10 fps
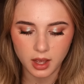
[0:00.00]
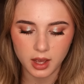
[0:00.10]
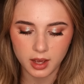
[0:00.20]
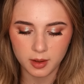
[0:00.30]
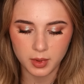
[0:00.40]

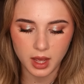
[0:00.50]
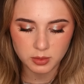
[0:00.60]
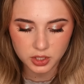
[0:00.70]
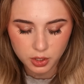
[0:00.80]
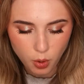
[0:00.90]
I'm
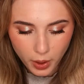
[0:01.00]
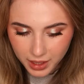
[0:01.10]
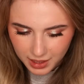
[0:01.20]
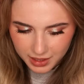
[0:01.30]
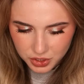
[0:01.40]
just gonna
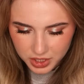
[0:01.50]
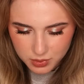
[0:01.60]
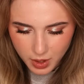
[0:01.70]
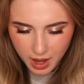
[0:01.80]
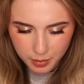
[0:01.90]
quickly
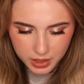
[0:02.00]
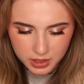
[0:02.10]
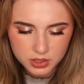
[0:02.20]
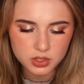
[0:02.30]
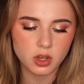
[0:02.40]
address what
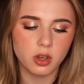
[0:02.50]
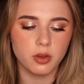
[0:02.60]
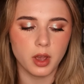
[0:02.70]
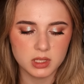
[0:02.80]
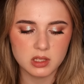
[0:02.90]
happened.
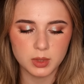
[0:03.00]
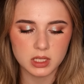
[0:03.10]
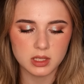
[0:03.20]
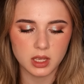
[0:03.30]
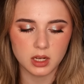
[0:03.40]
So Mr.
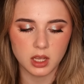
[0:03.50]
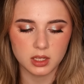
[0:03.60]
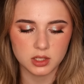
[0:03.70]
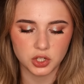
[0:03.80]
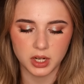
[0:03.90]
Beast did
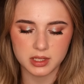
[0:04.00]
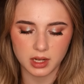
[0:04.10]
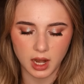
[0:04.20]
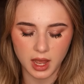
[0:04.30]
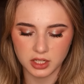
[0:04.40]
his creator
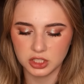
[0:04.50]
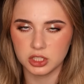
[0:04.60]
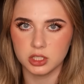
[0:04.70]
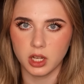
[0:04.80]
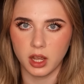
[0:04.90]

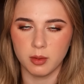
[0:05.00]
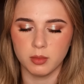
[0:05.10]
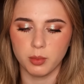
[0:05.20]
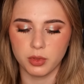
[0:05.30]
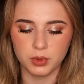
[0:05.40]
clash
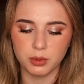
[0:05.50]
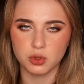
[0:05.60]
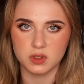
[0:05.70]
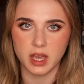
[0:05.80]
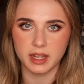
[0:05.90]
number 3,
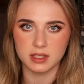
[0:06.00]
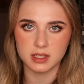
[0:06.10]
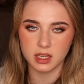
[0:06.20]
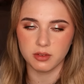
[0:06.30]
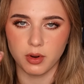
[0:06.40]
which was a hide and
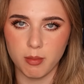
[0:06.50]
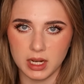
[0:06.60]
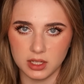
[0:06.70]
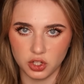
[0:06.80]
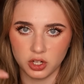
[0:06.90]
seek for $1
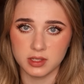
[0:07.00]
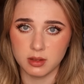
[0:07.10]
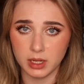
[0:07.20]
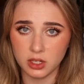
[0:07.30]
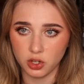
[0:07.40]
million. The
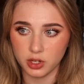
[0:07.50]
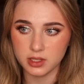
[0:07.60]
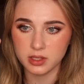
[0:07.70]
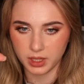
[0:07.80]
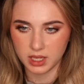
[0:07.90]
$1
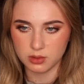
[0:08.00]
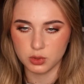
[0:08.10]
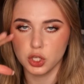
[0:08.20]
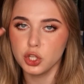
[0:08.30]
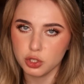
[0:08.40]
million, because it
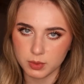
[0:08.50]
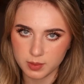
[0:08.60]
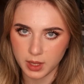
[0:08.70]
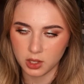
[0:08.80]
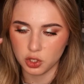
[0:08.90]
was YouTubers
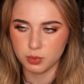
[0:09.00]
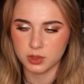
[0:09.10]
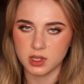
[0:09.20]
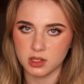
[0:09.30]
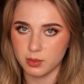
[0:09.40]
playing,
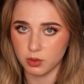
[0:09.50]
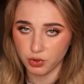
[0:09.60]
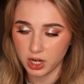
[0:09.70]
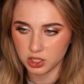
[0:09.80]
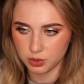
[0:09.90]
YouTubers tend to be
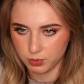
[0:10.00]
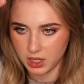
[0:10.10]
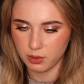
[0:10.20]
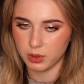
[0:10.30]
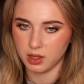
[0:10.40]
rich,
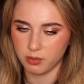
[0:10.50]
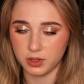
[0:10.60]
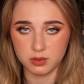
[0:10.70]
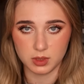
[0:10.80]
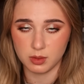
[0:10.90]
mainly when they're
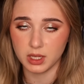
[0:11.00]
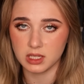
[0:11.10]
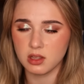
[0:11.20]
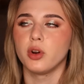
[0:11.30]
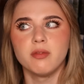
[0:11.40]
friends with Mr.
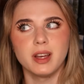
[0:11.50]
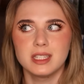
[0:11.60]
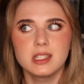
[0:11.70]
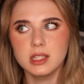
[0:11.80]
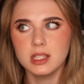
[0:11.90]
Beast or
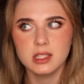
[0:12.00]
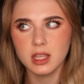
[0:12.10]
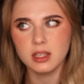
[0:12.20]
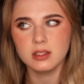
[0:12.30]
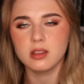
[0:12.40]
invited to these
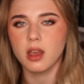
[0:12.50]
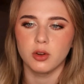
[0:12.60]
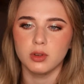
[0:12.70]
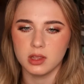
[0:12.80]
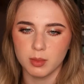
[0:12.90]
things. They
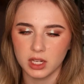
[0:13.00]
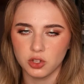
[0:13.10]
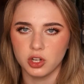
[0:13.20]
don't need $1 million.